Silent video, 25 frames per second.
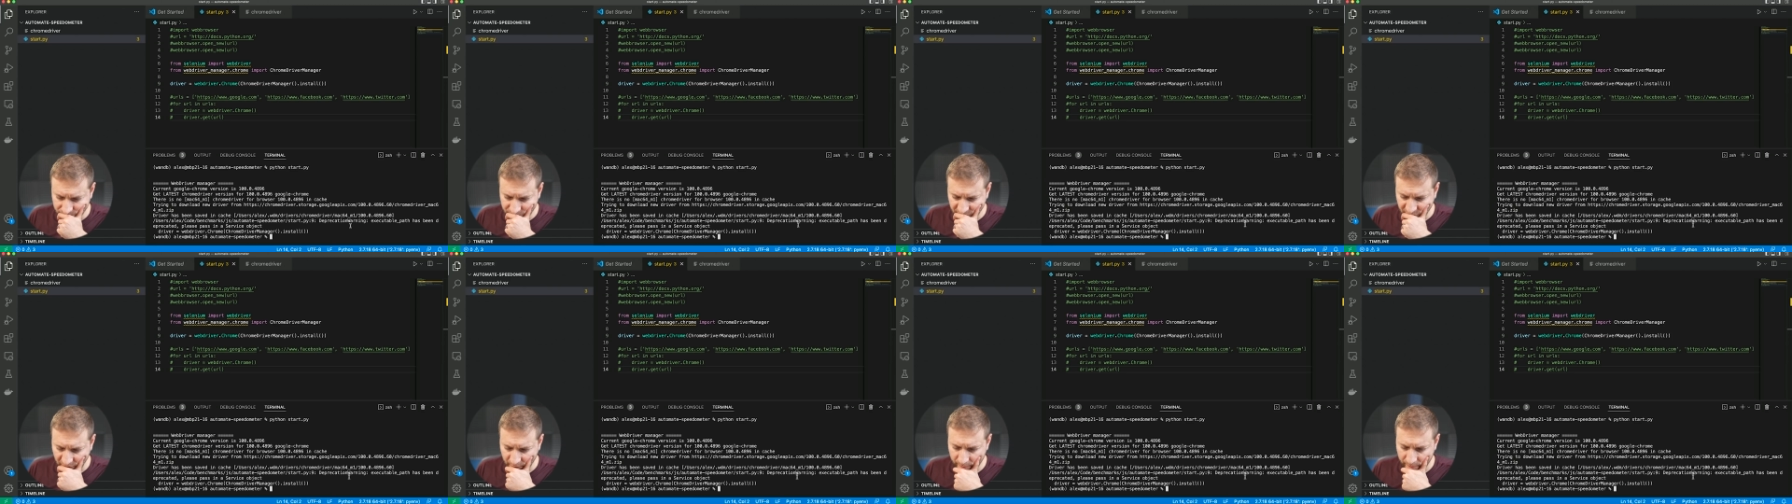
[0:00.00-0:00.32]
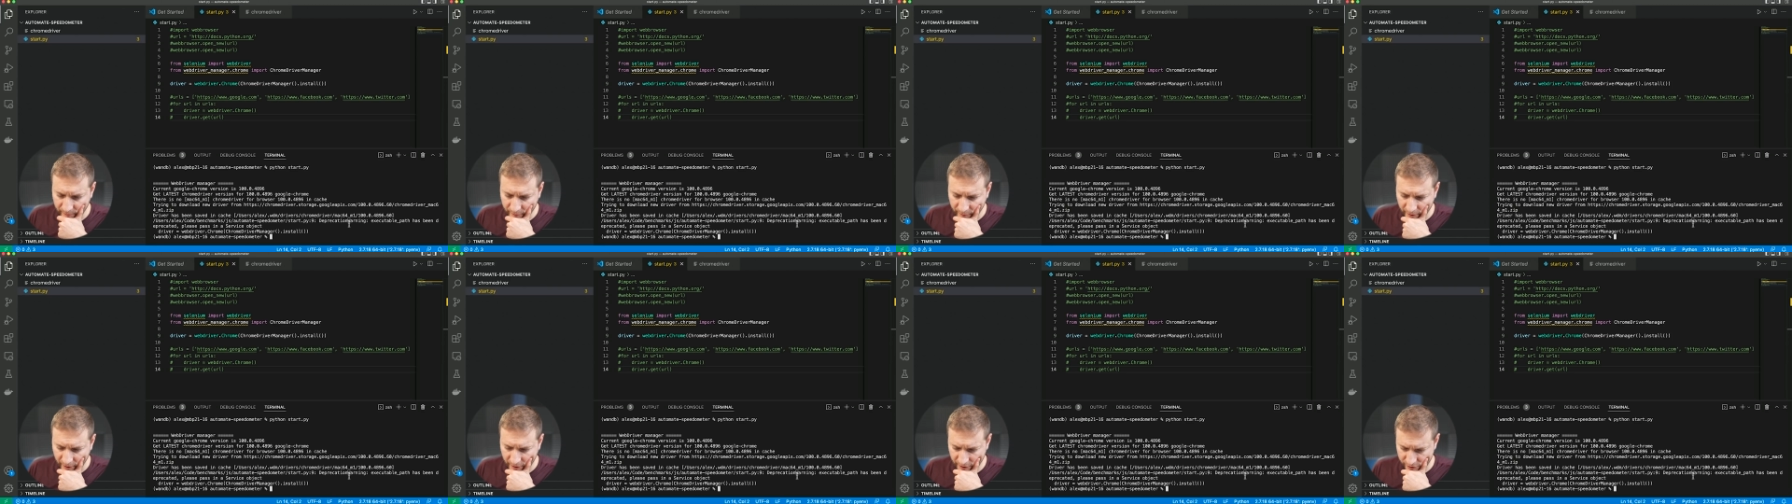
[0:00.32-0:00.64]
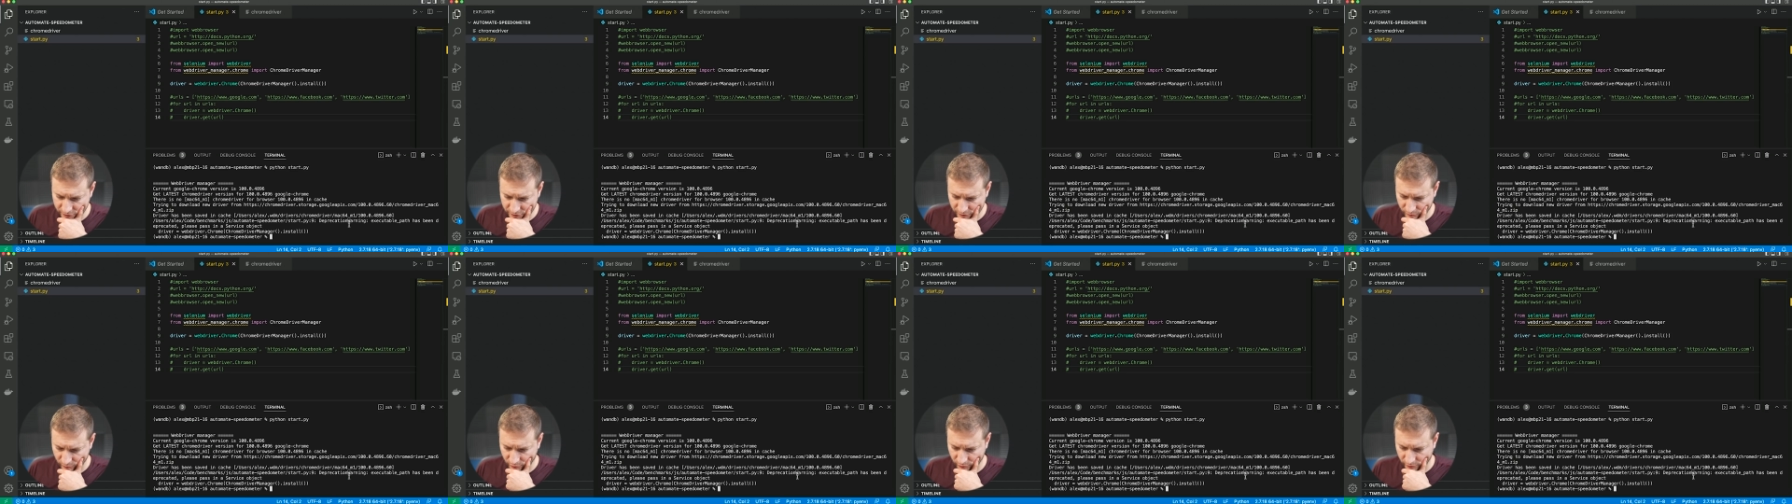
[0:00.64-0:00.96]

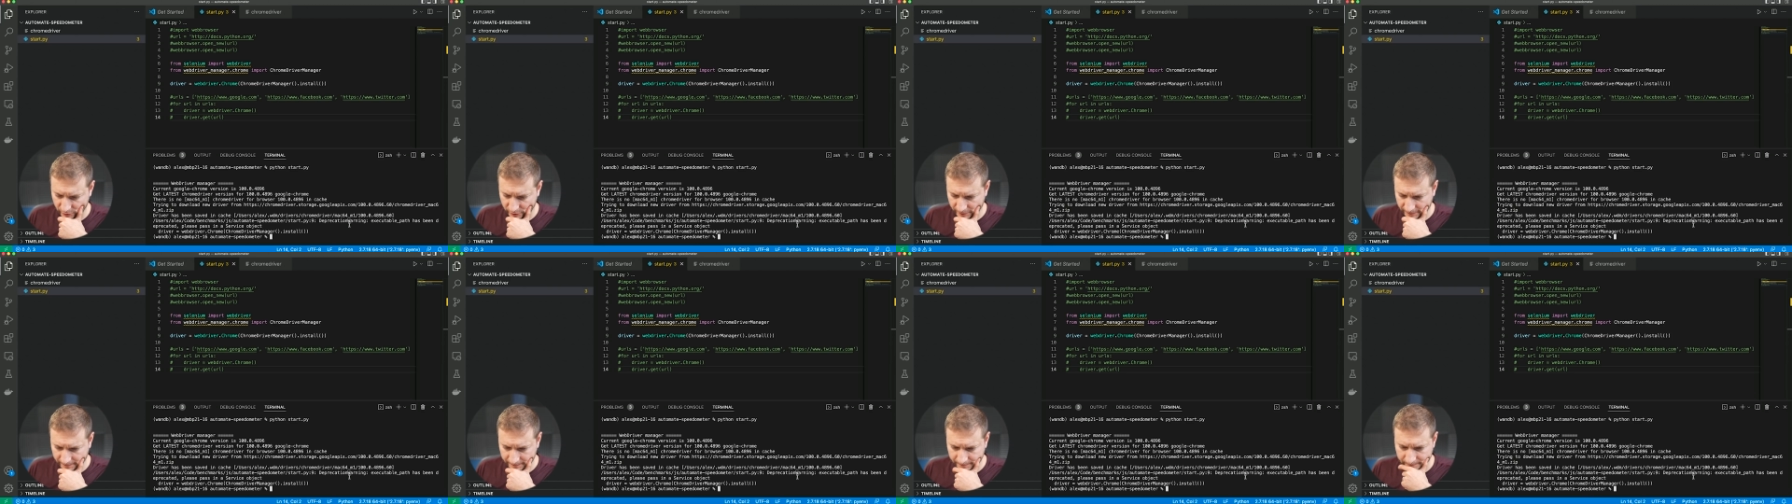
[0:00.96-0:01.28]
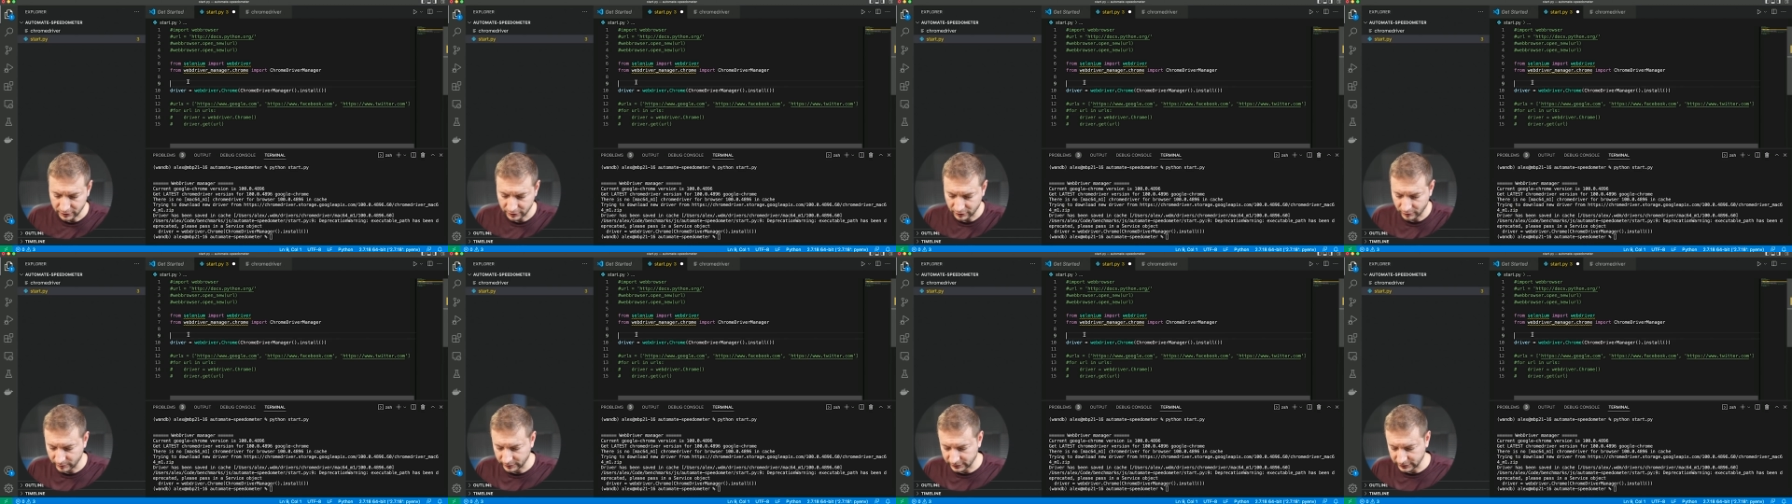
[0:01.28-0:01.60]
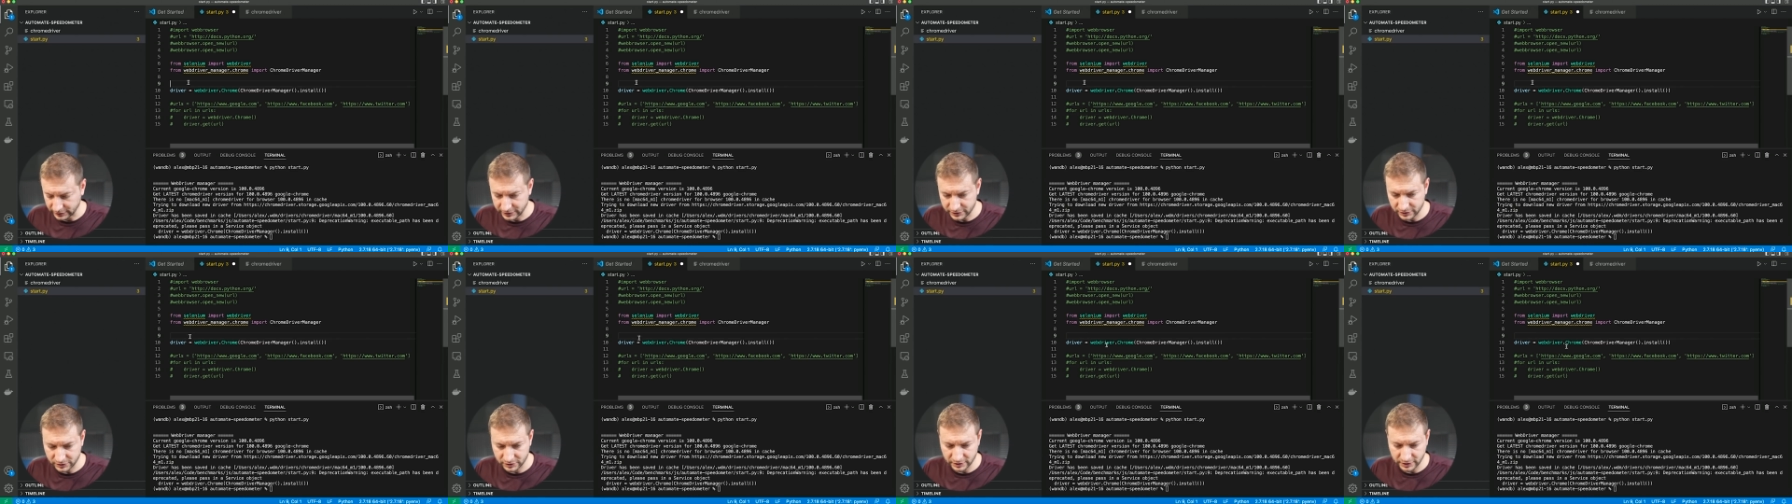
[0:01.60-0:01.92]
Deprecation warning. You know what?
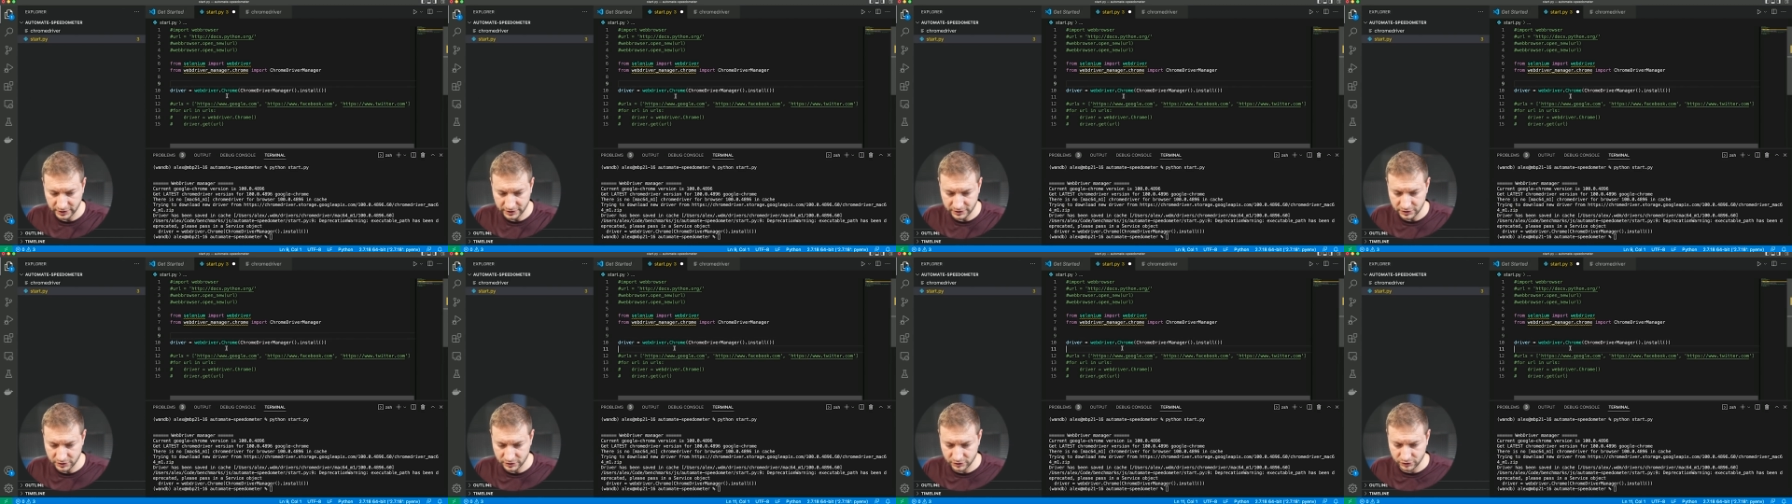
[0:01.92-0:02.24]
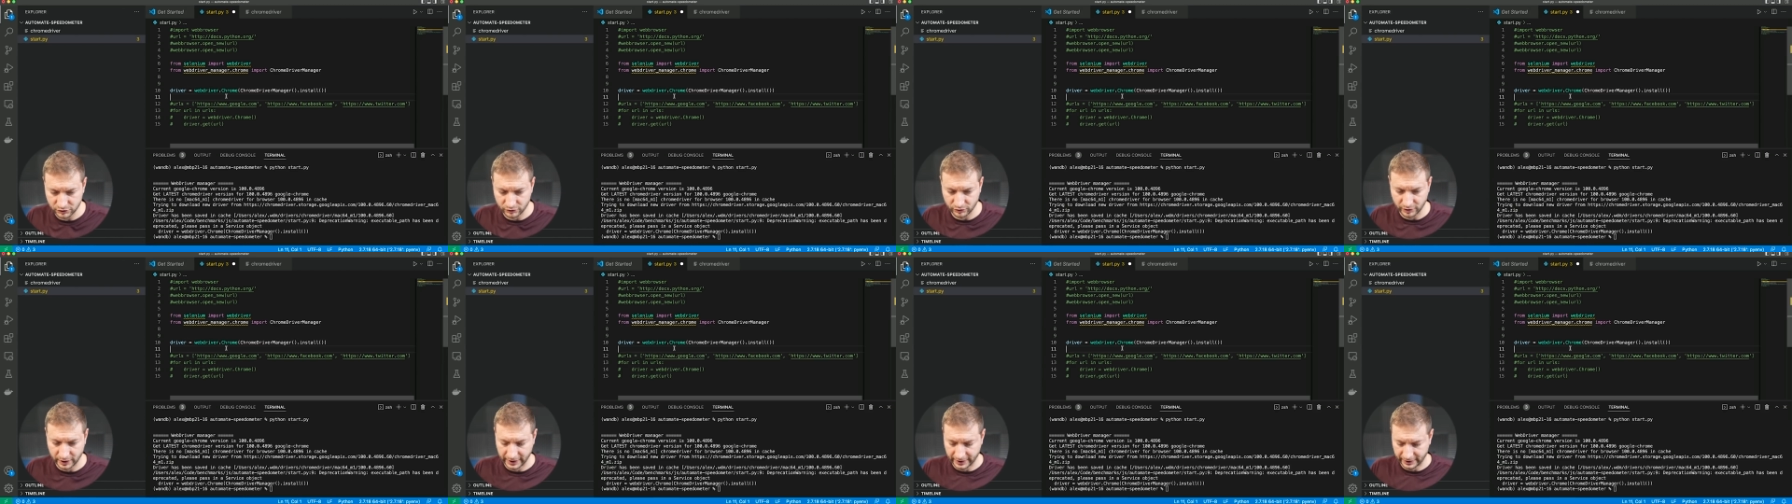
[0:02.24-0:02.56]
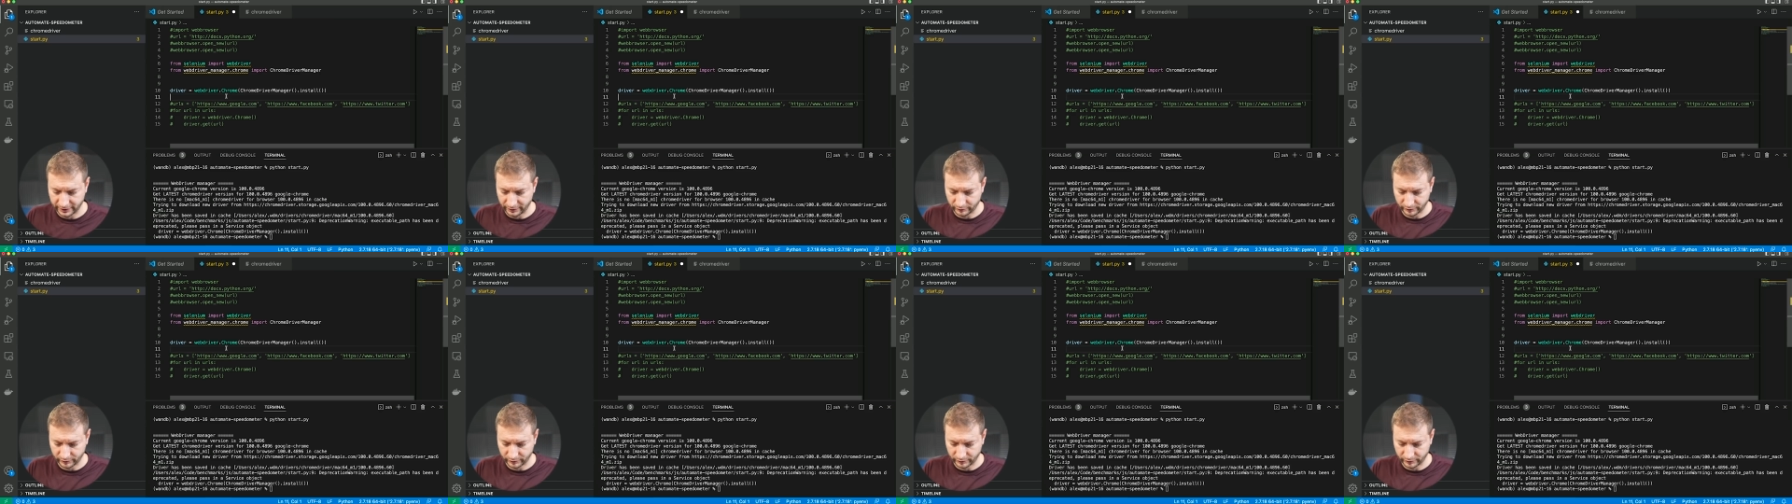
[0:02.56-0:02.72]
Let's let's just try it.